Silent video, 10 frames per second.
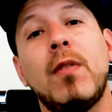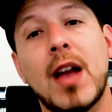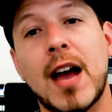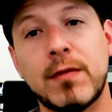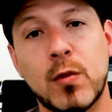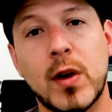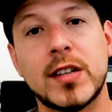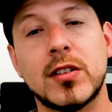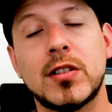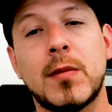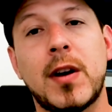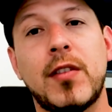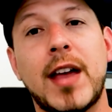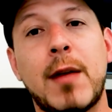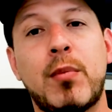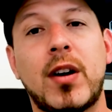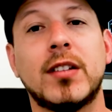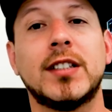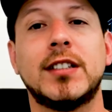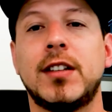If you have questions about that
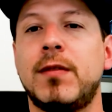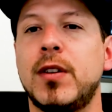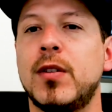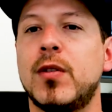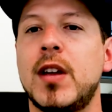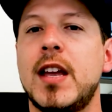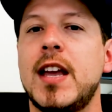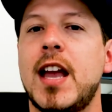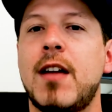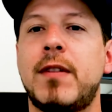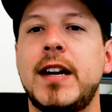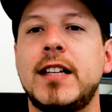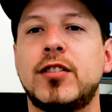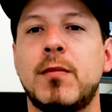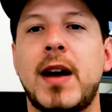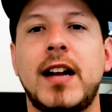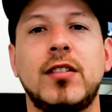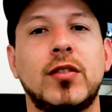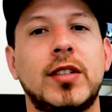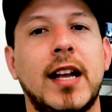process, if you ever need
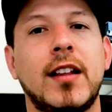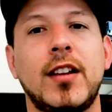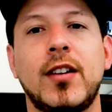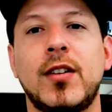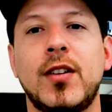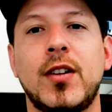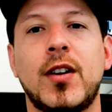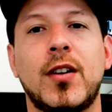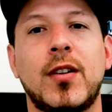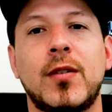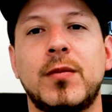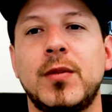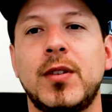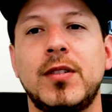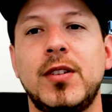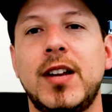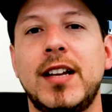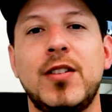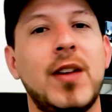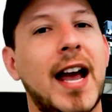somebody to tell you, you know,
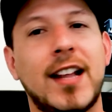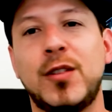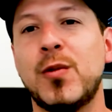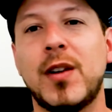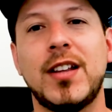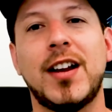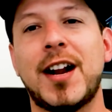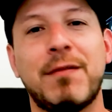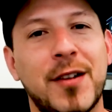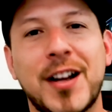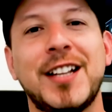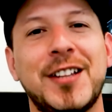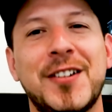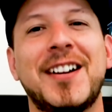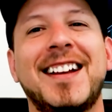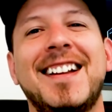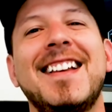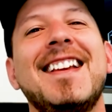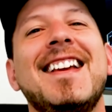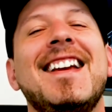you gotta do it, you gotta fucking do it,
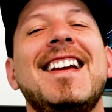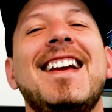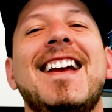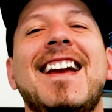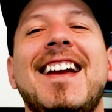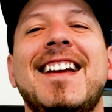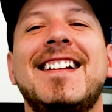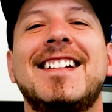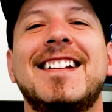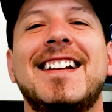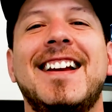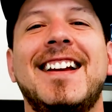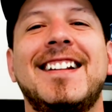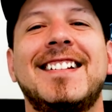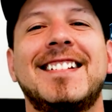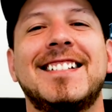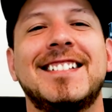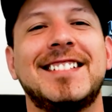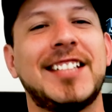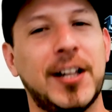and
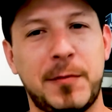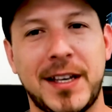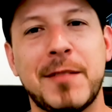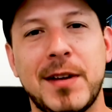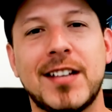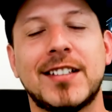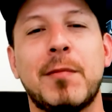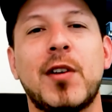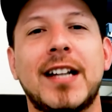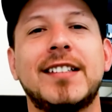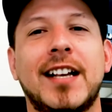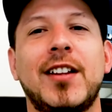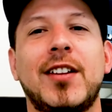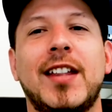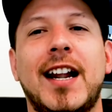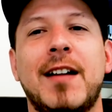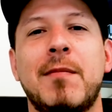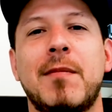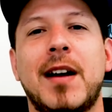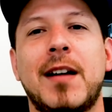tell me, because I'm gonna tell you that
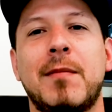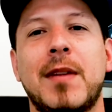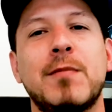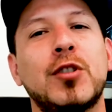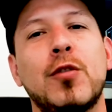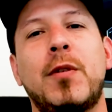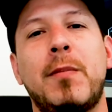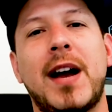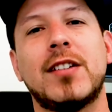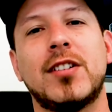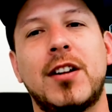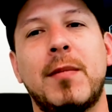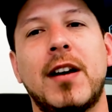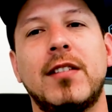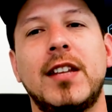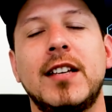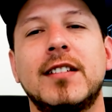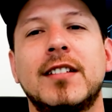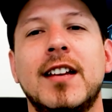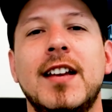I'm super passionate about
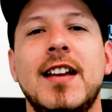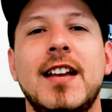this